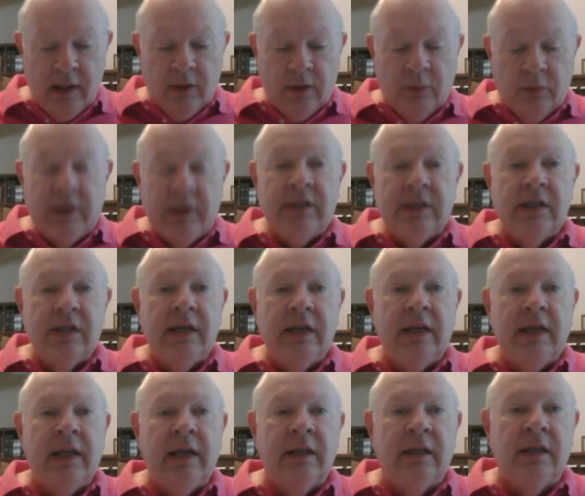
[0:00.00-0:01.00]
We
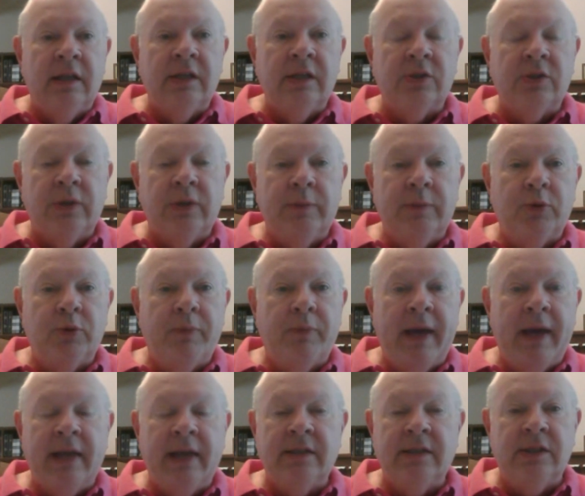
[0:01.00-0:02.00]
see in this scripture
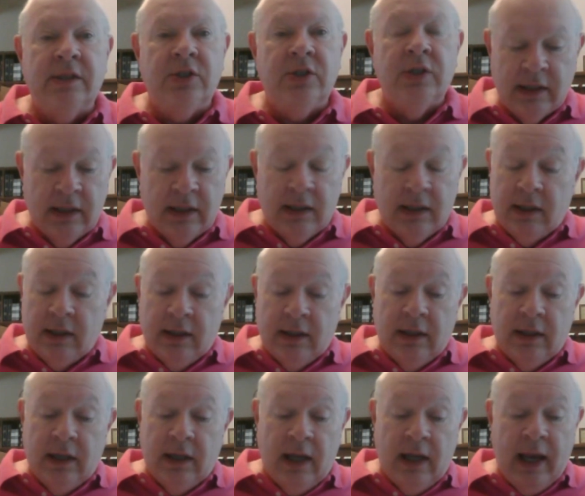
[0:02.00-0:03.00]
passage,
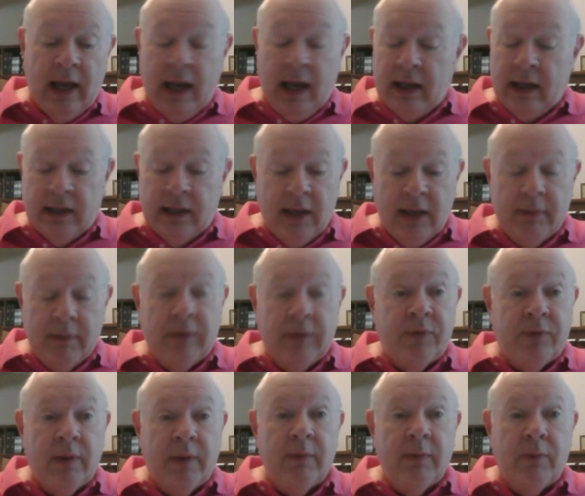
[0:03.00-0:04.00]
and coming
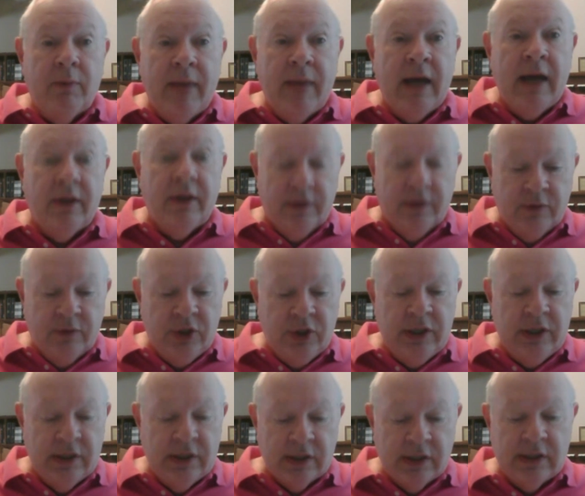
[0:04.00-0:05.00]
from the mouth of
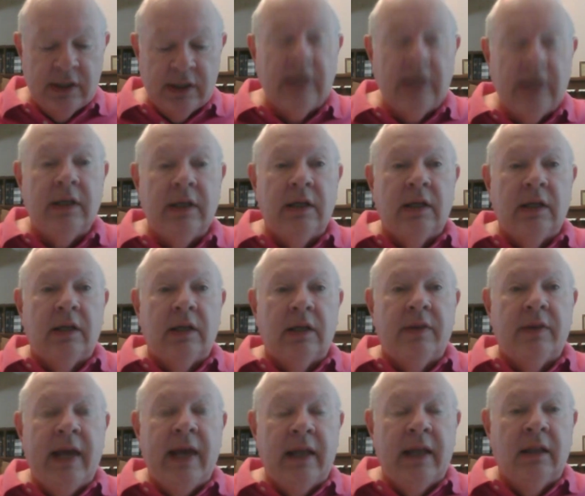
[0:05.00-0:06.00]
Jesus,
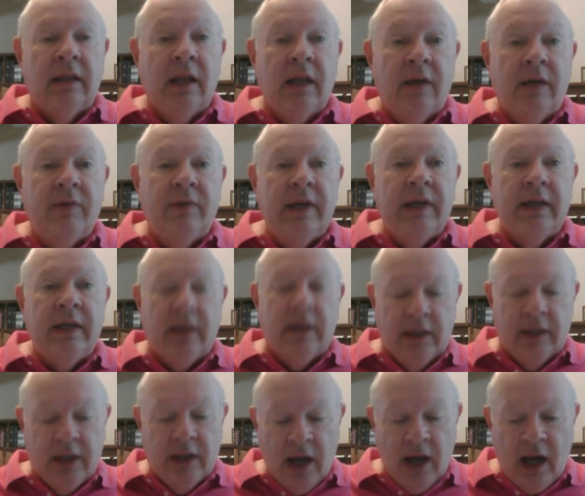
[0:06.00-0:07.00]
that loving
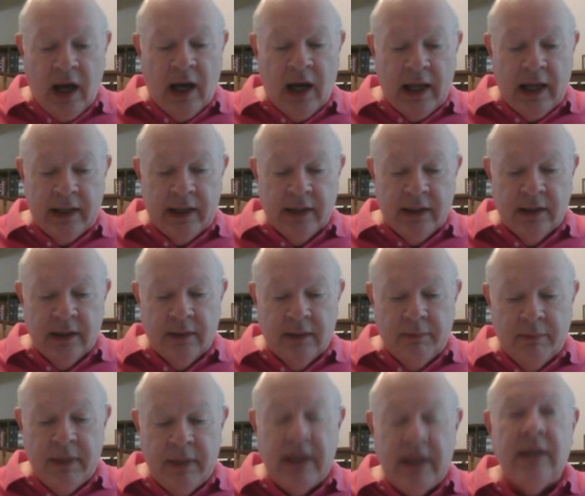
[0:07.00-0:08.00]
God
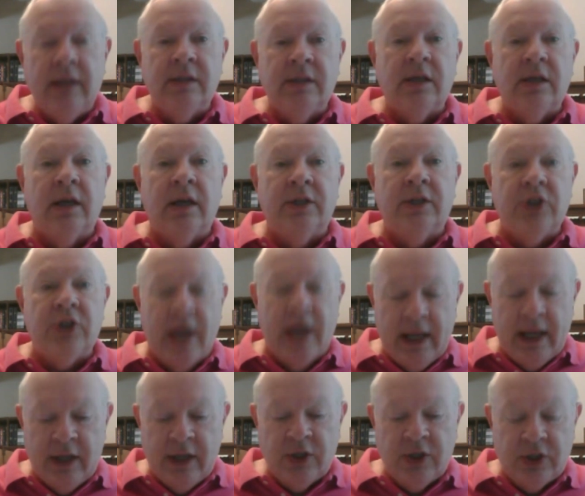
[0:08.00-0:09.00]
means a
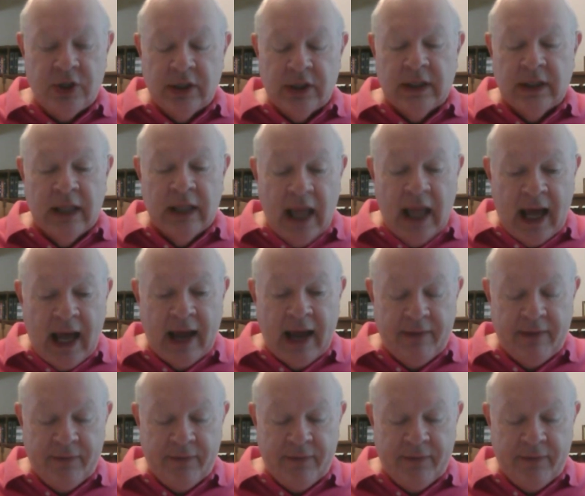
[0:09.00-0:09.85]
changed life.